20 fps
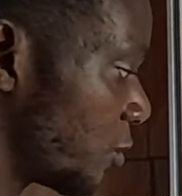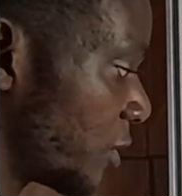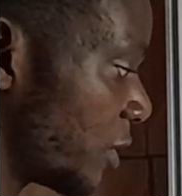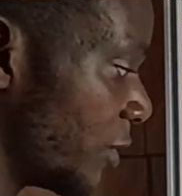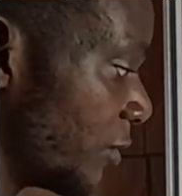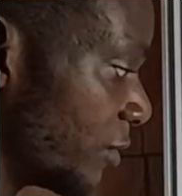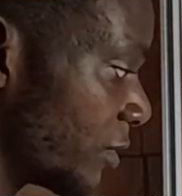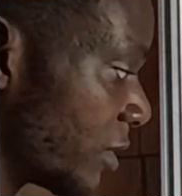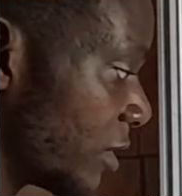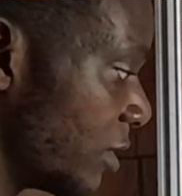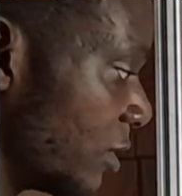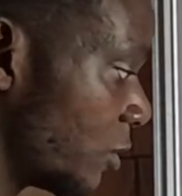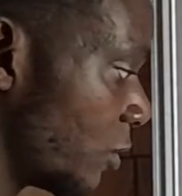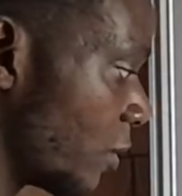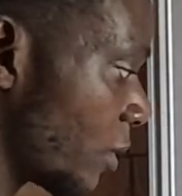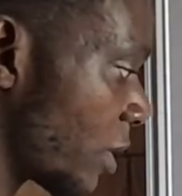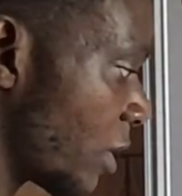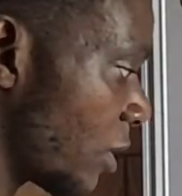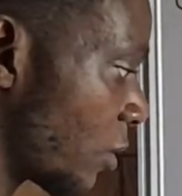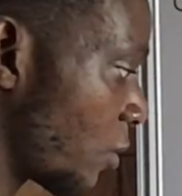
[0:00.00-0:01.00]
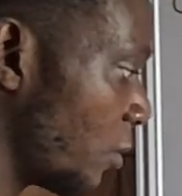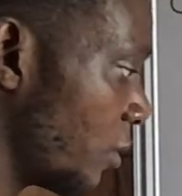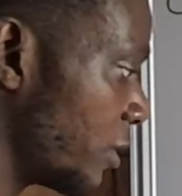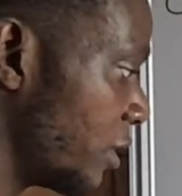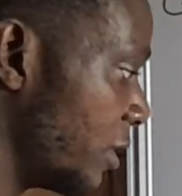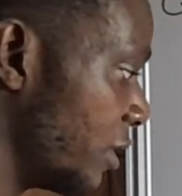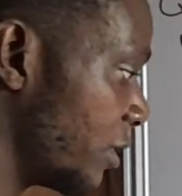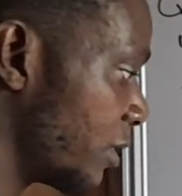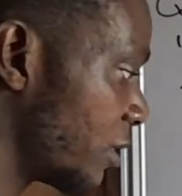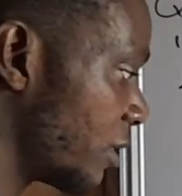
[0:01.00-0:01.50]
17. So you can call
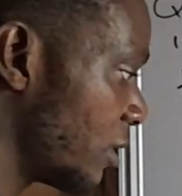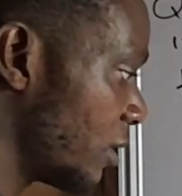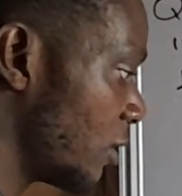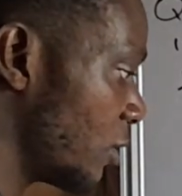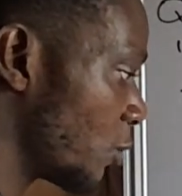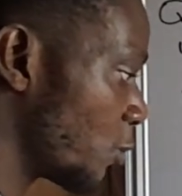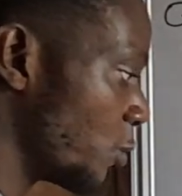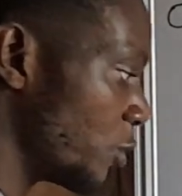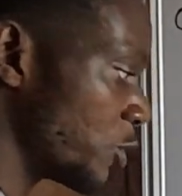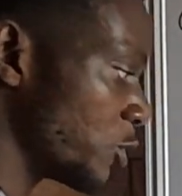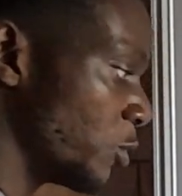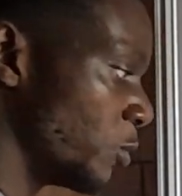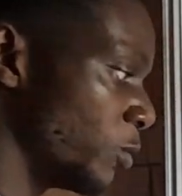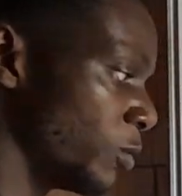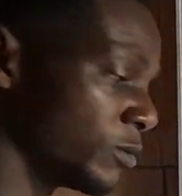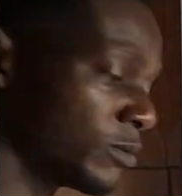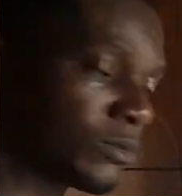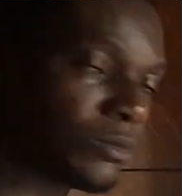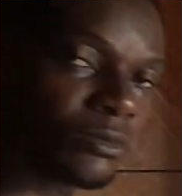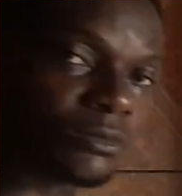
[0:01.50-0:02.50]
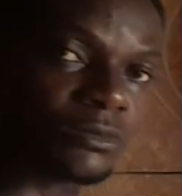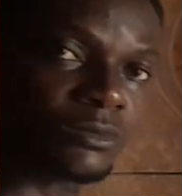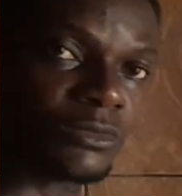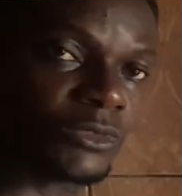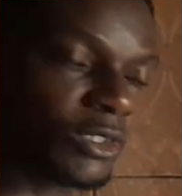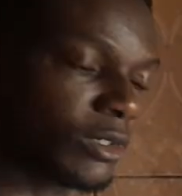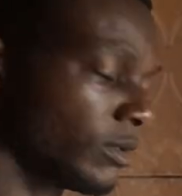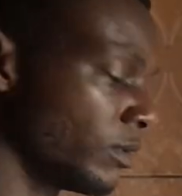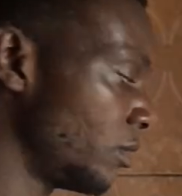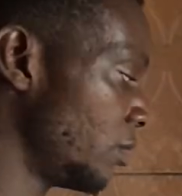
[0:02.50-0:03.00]
this equation 1.
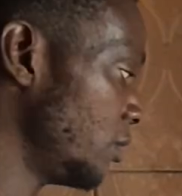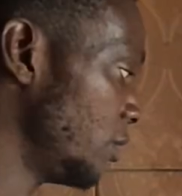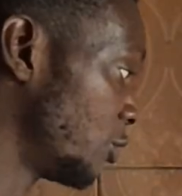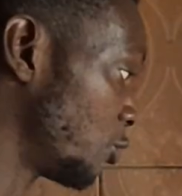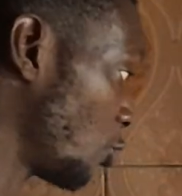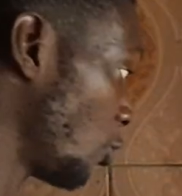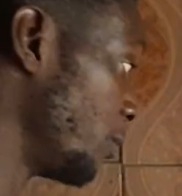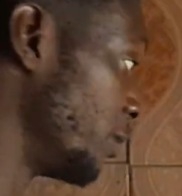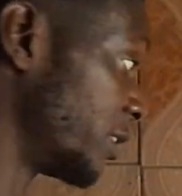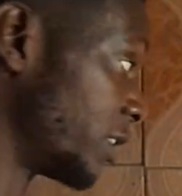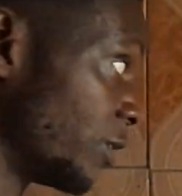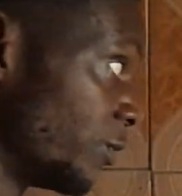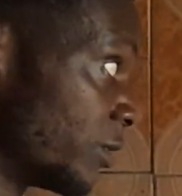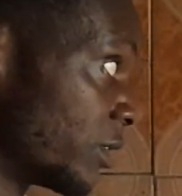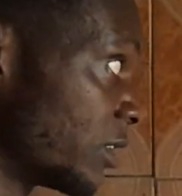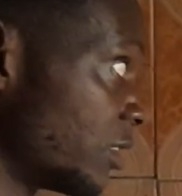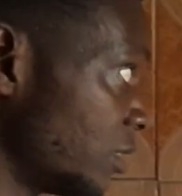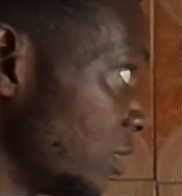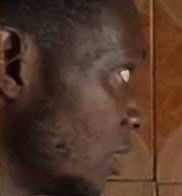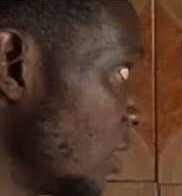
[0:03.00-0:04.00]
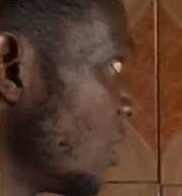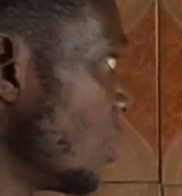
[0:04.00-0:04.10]
The sum is 17.